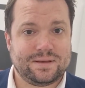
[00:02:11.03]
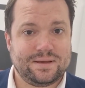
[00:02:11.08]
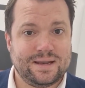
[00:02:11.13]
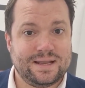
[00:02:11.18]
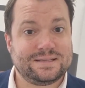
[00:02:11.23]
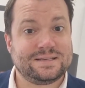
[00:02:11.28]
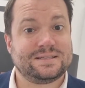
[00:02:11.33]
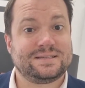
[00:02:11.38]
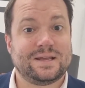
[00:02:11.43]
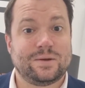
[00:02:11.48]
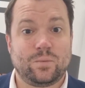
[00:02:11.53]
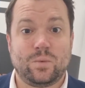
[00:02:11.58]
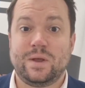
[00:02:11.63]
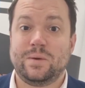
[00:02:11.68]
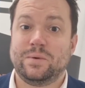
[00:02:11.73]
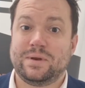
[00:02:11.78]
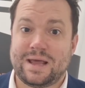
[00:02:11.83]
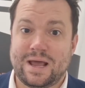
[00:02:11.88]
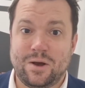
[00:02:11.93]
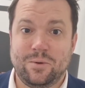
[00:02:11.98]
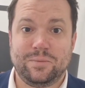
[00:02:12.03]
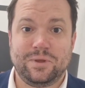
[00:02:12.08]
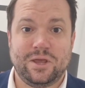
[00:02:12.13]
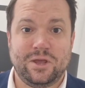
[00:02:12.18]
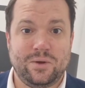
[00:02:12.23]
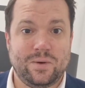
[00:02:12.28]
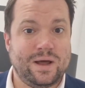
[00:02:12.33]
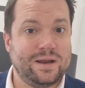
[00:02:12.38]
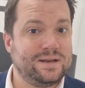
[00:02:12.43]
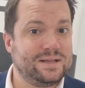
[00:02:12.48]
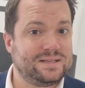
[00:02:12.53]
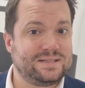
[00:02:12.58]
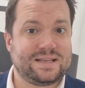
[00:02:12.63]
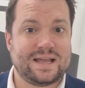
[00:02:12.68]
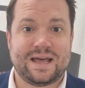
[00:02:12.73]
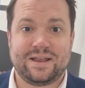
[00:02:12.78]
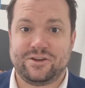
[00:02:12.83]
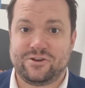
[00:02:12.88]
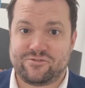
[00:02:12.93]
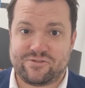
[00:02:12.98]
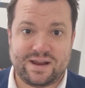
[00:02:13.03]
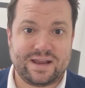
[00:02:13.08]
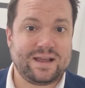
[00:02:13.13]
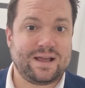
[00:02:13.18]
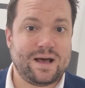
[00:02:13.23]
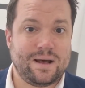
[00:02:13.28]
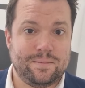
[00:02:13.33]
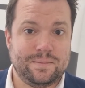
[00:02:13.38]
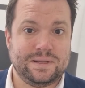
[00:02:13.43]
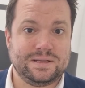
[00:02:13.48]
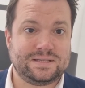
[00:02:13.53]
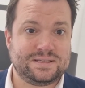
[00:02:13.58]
And as I said, we would help you understand your income and